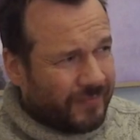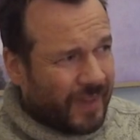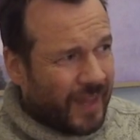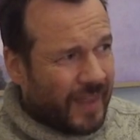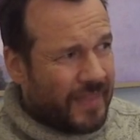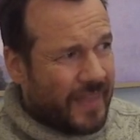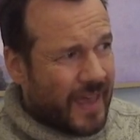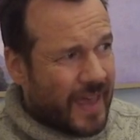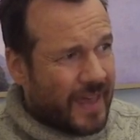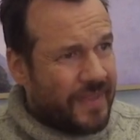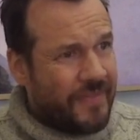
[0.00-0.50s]

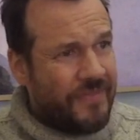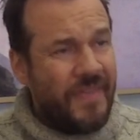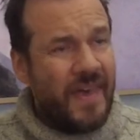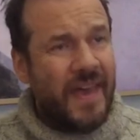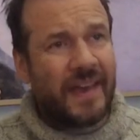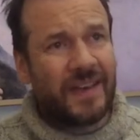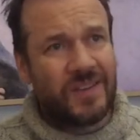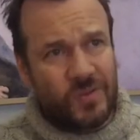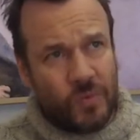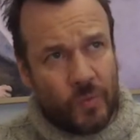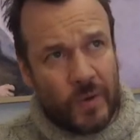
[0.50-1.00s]
Then
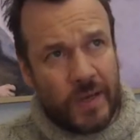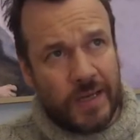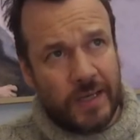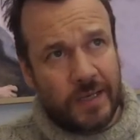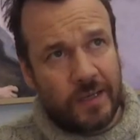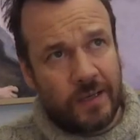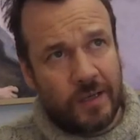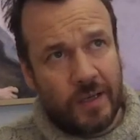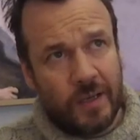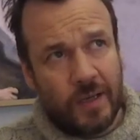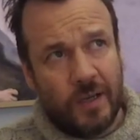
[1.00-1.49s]
next week
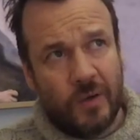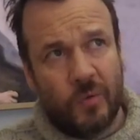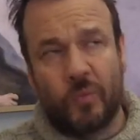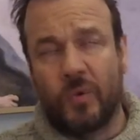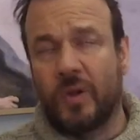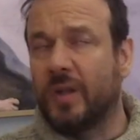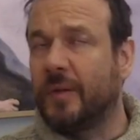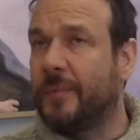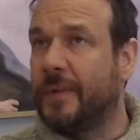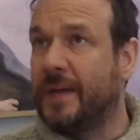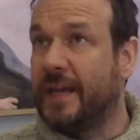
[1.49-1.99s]

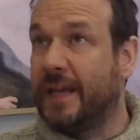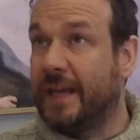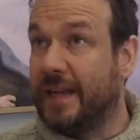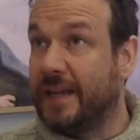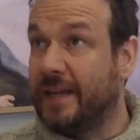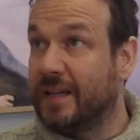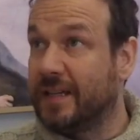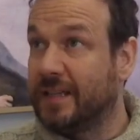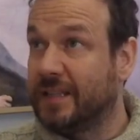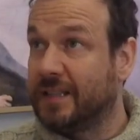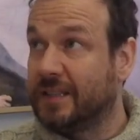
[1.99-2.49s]
will
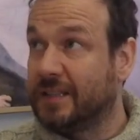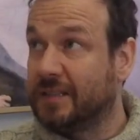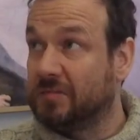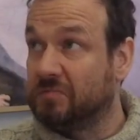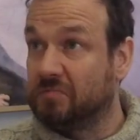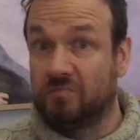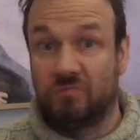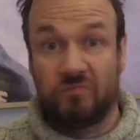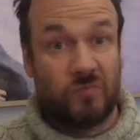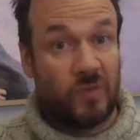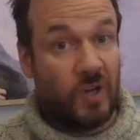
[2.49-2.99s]
be
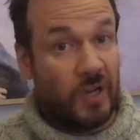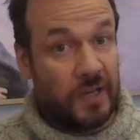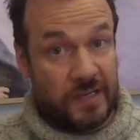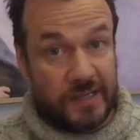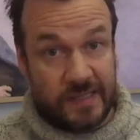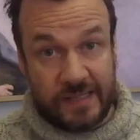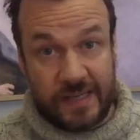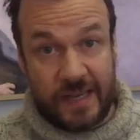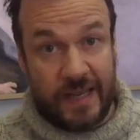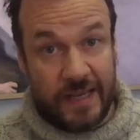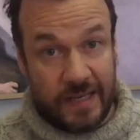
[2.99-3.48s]

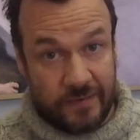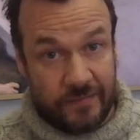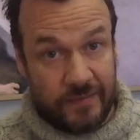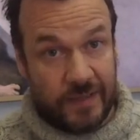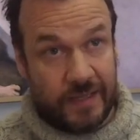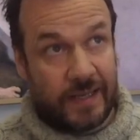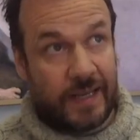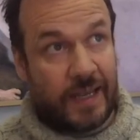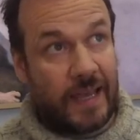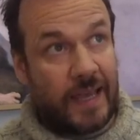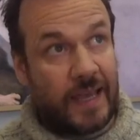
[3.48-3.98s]
outside of it
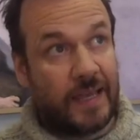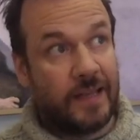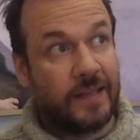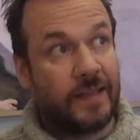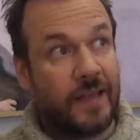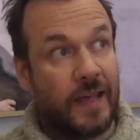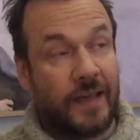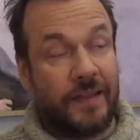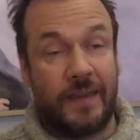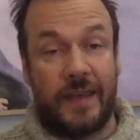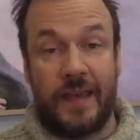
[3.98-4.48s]
again.
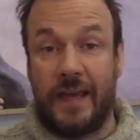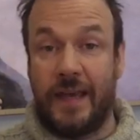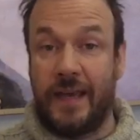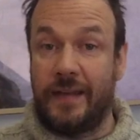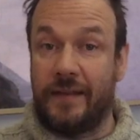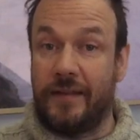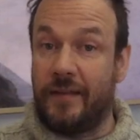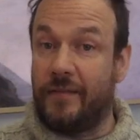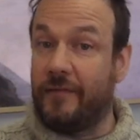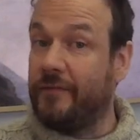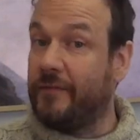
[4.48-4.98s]
And
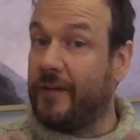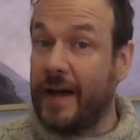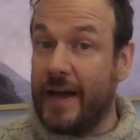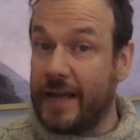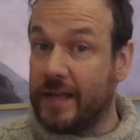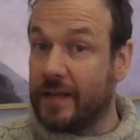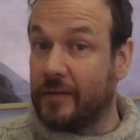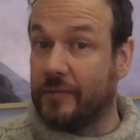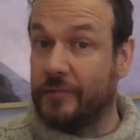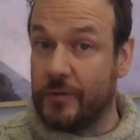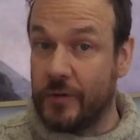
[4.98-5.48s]
then the
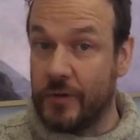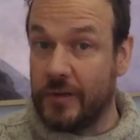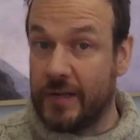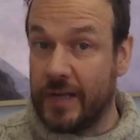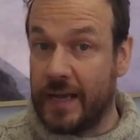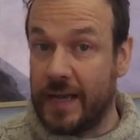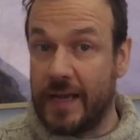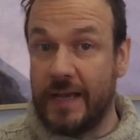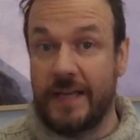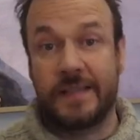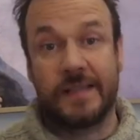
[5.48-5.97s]
final few
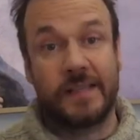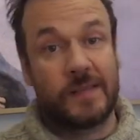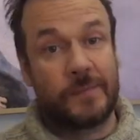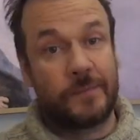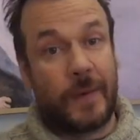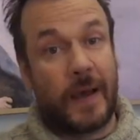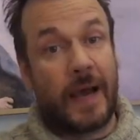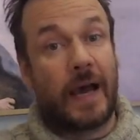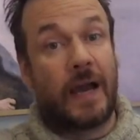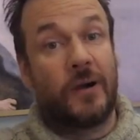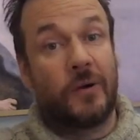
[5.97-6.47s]
days is
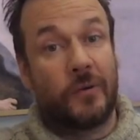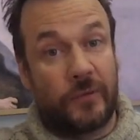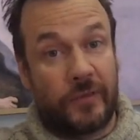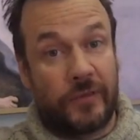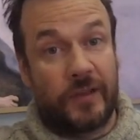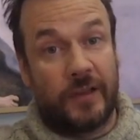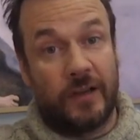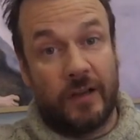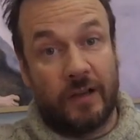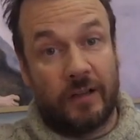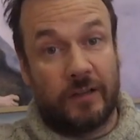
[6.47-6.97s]

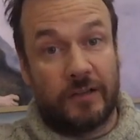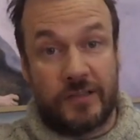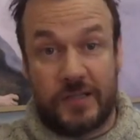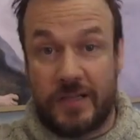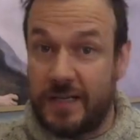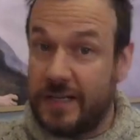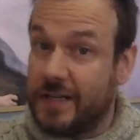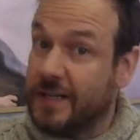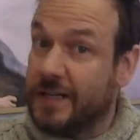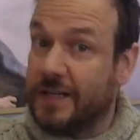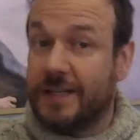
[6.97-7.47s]

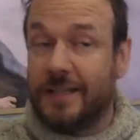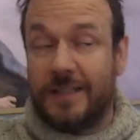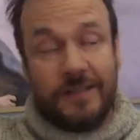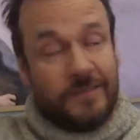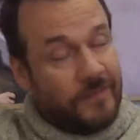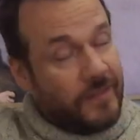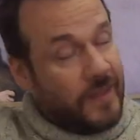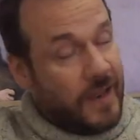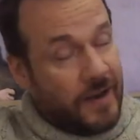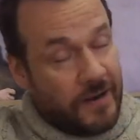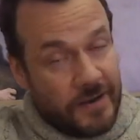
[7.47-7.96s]
paratheology.
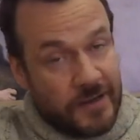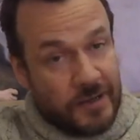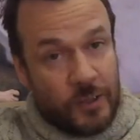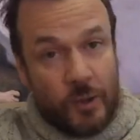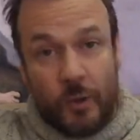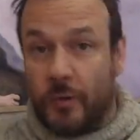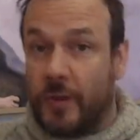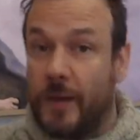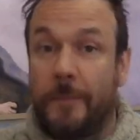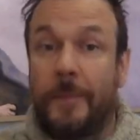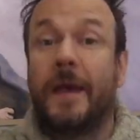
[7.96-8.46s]
There you
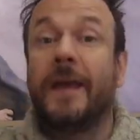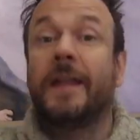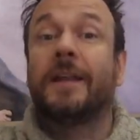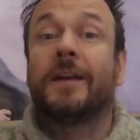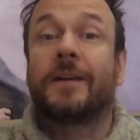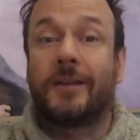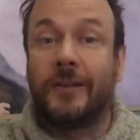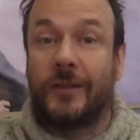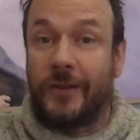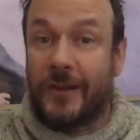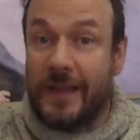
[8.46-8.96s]
go, the
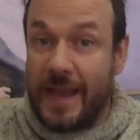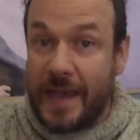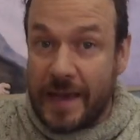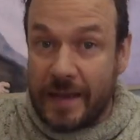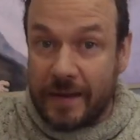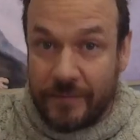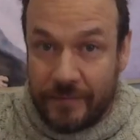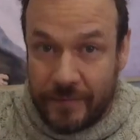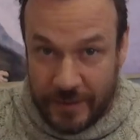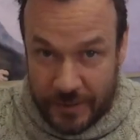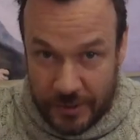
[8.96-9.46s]
pinnacle, the end
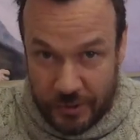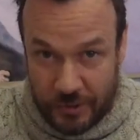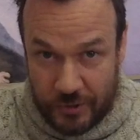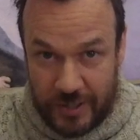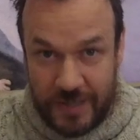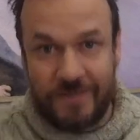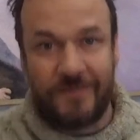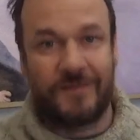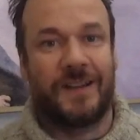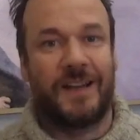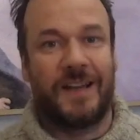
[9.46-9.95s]
of history,
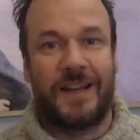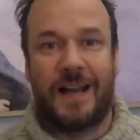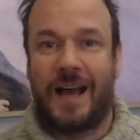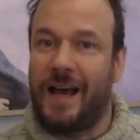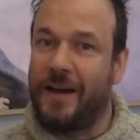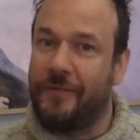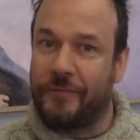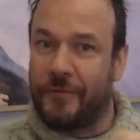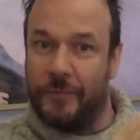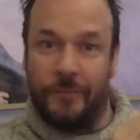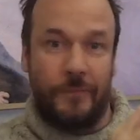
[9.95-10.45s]
right?
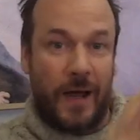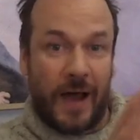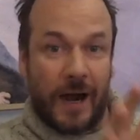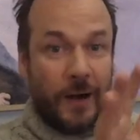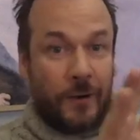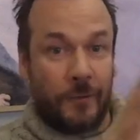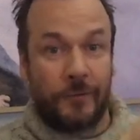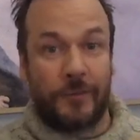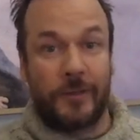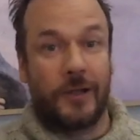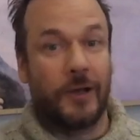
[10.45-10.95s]
After
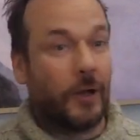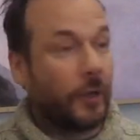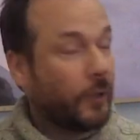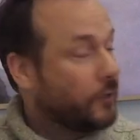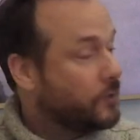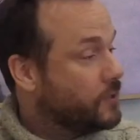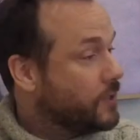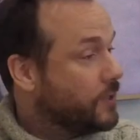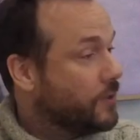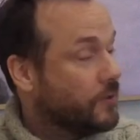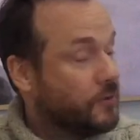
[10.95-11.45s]

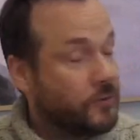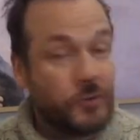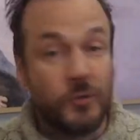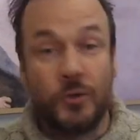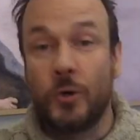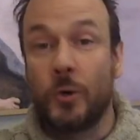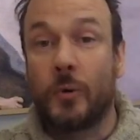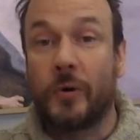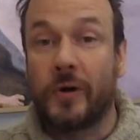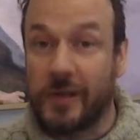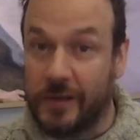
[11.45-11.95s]
paratheology, there's
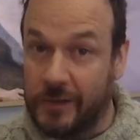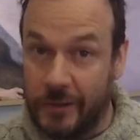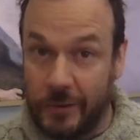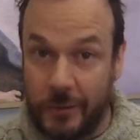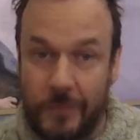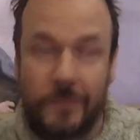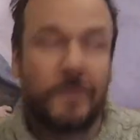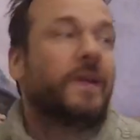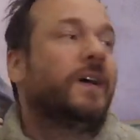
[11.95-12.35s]
nowhere to go.